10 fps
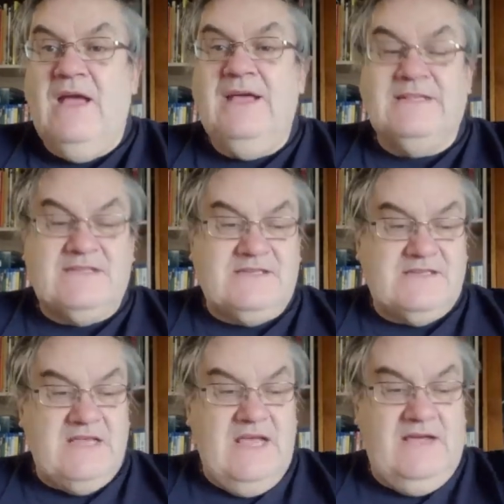
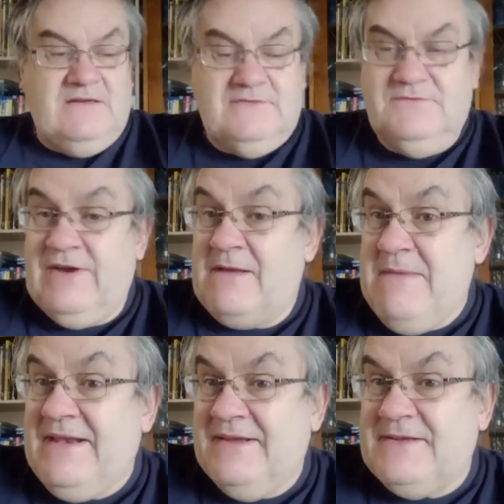it's
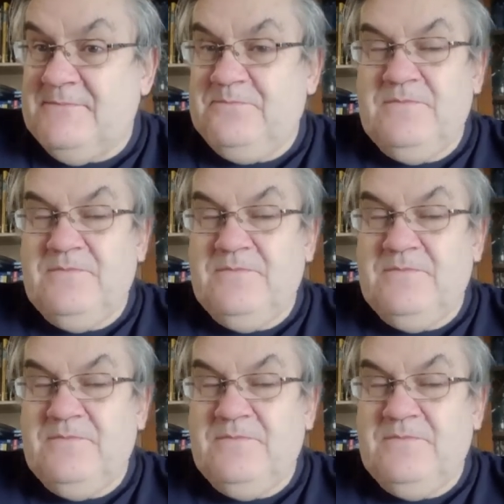recommended.